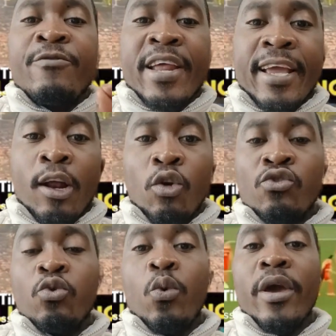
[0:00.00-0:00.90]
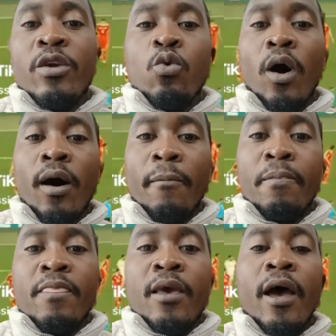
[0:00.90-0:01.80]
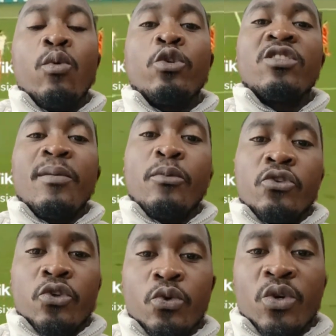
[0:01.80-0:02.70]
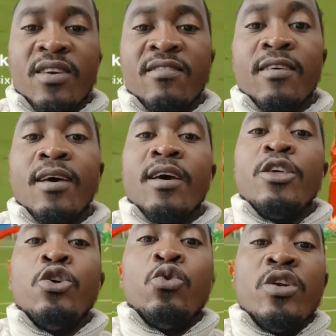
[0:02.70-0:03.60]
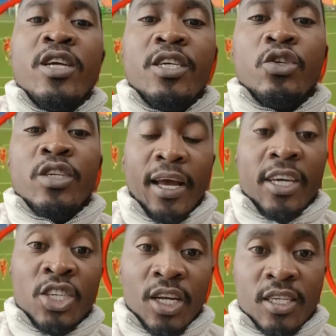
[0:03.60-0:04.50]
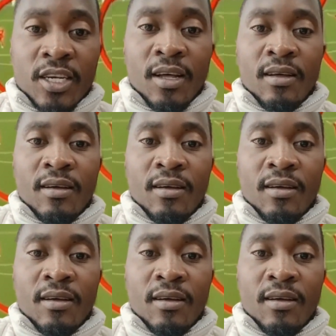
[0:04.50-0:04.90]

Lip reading: very close to where you are. And what you're supposed to do is you need to take a shelter